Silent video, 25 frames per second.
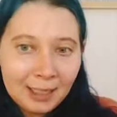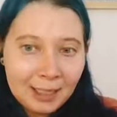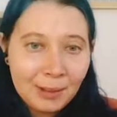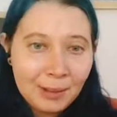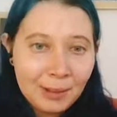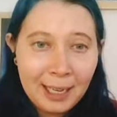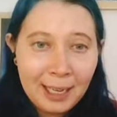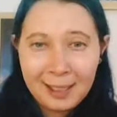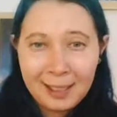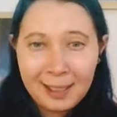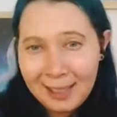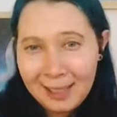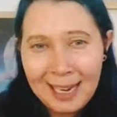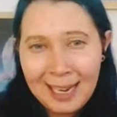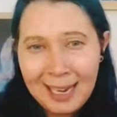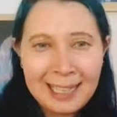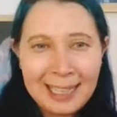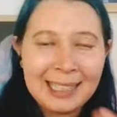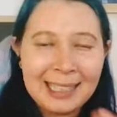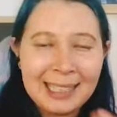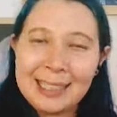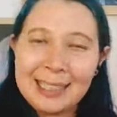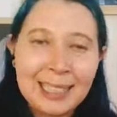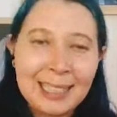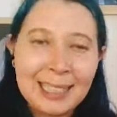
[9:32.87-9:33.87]
Okay, yeah, I
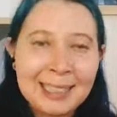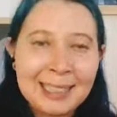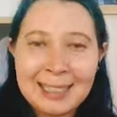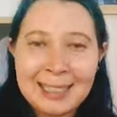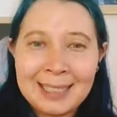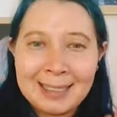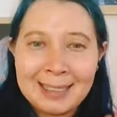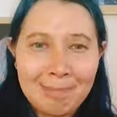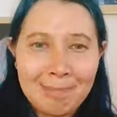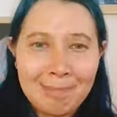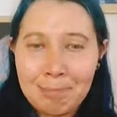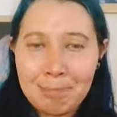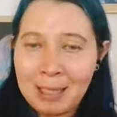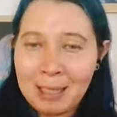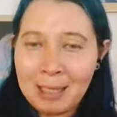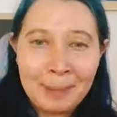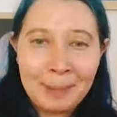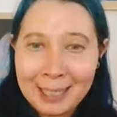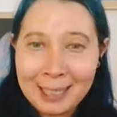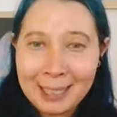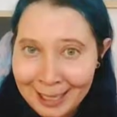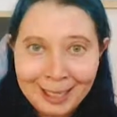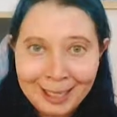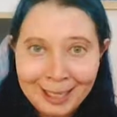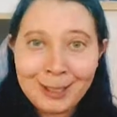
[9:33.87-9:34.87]
think that's the
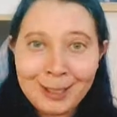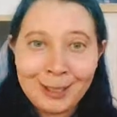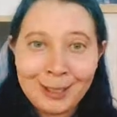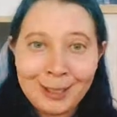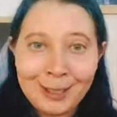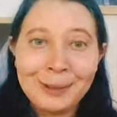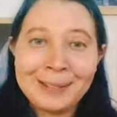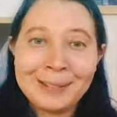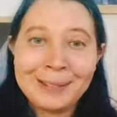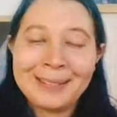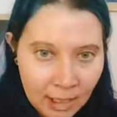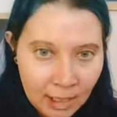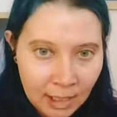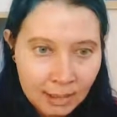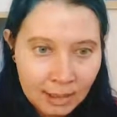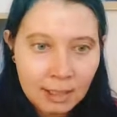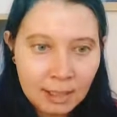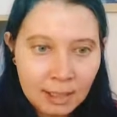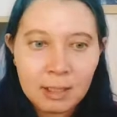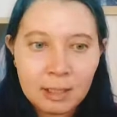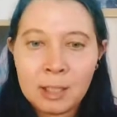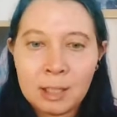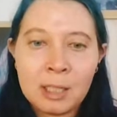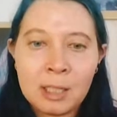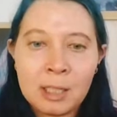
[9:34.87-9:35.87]
best I can do. And
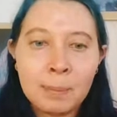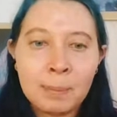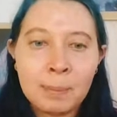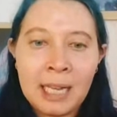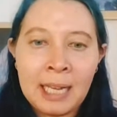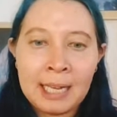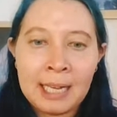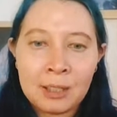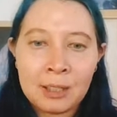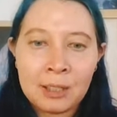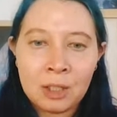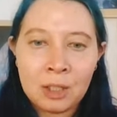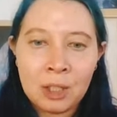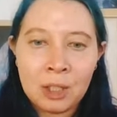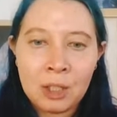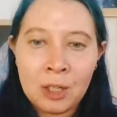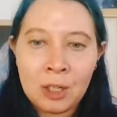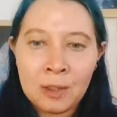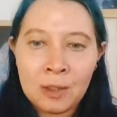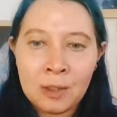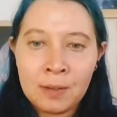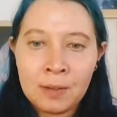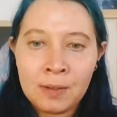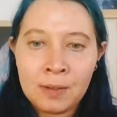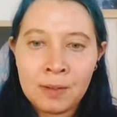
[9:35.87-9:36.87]
since there's a black
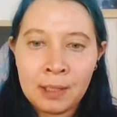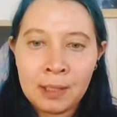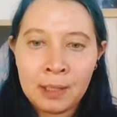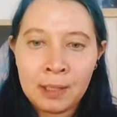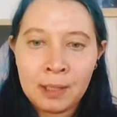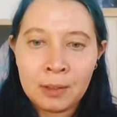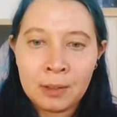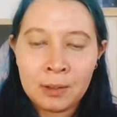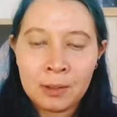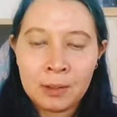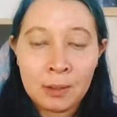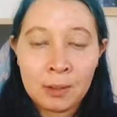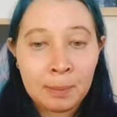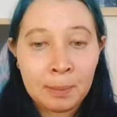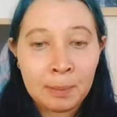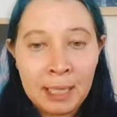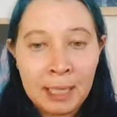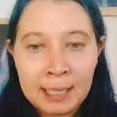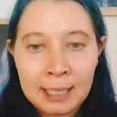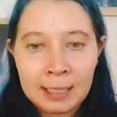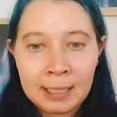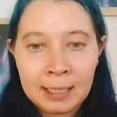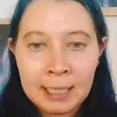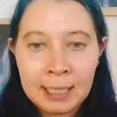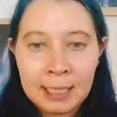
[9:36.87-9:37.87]
stove, I think I'll do a
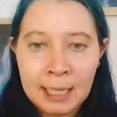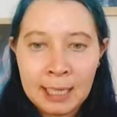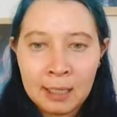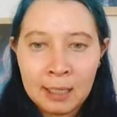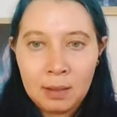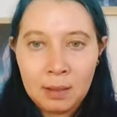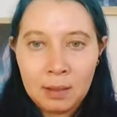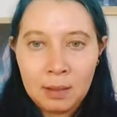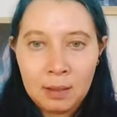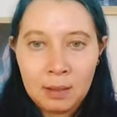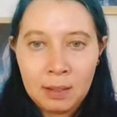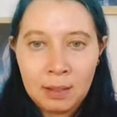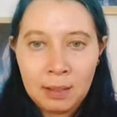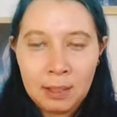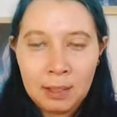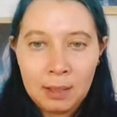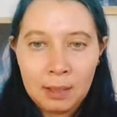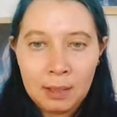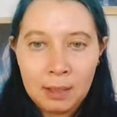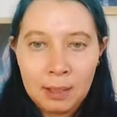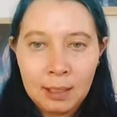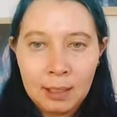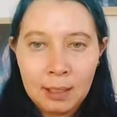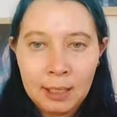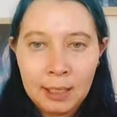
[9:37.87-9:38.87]
black sink.
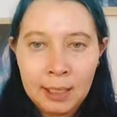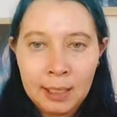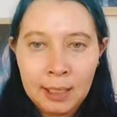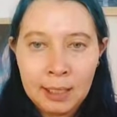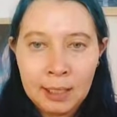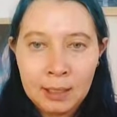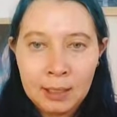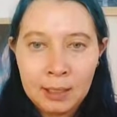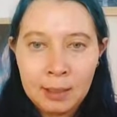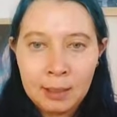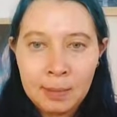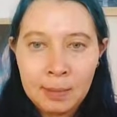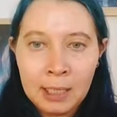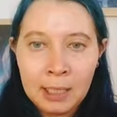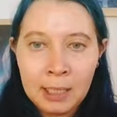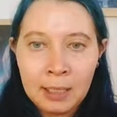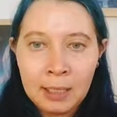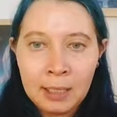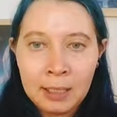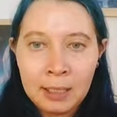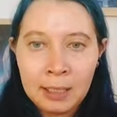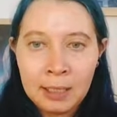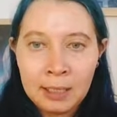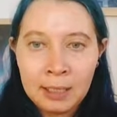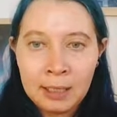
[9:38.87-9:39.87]
Right there should be
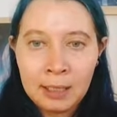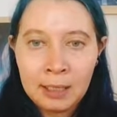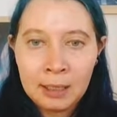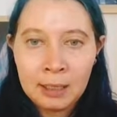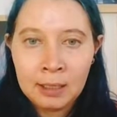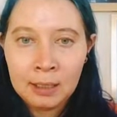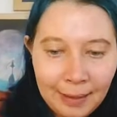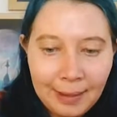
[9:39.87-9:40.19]
good.